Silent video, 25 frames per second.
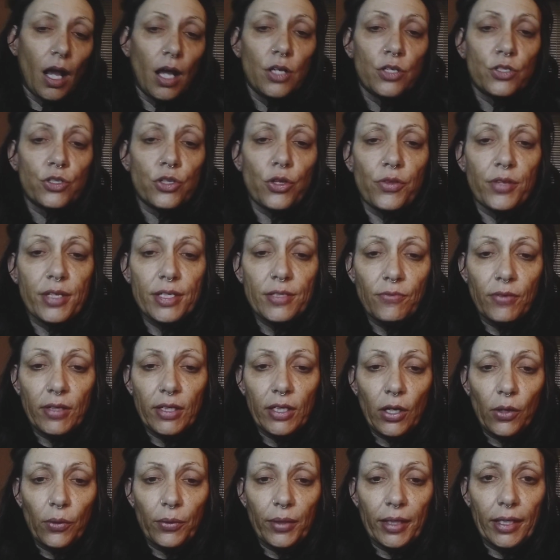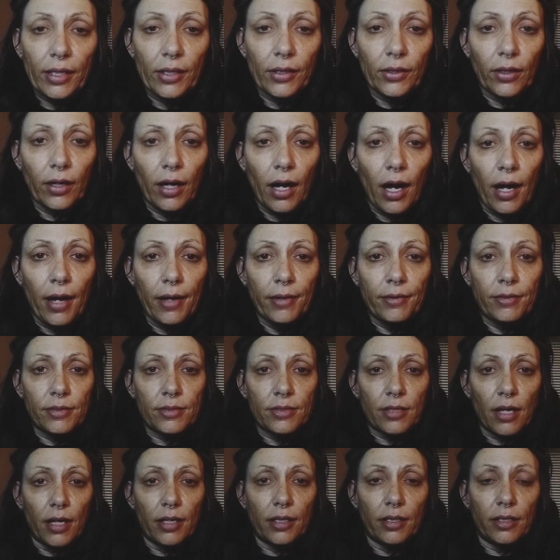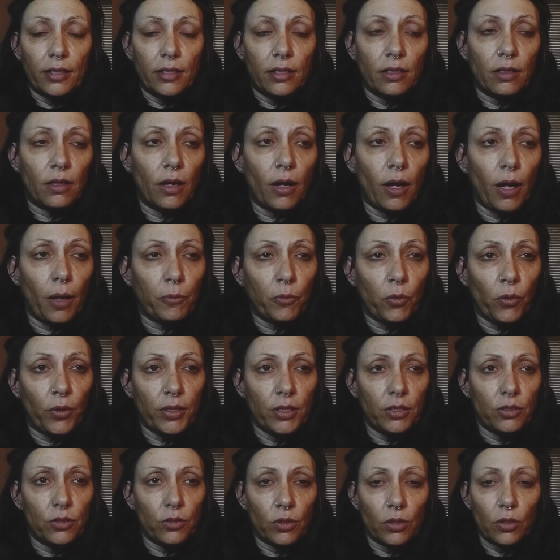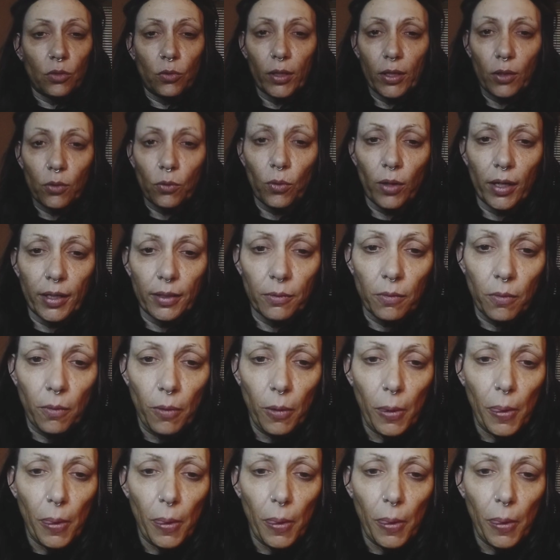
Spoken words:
so this video here, I decided I'm going to do a quick one.